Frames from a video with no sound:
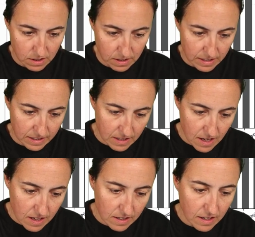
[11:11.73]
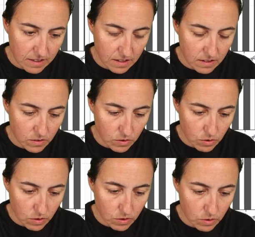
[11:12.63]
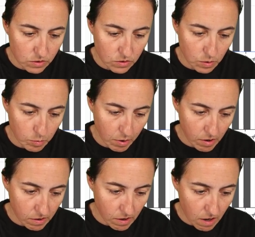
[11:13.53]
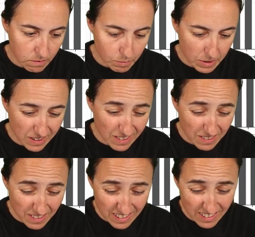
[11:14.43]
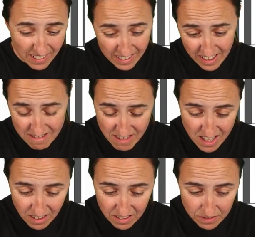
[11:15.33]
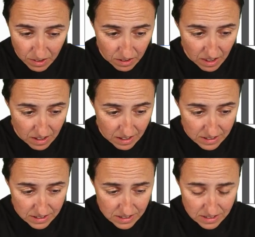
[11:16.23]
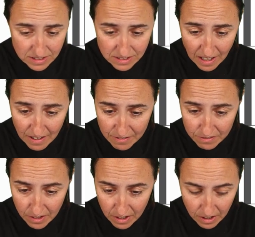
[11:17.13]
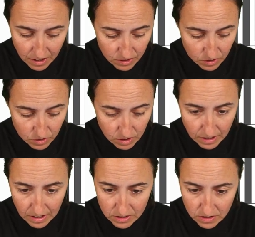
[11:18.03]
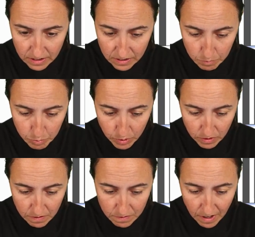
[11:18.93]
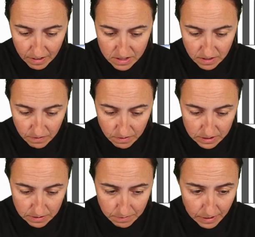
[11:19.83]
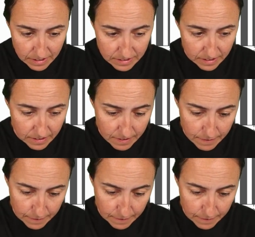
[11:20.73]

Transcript: like that. And then you're going to probably gonna get rid of this stuff. So you can actually put the variance invisibility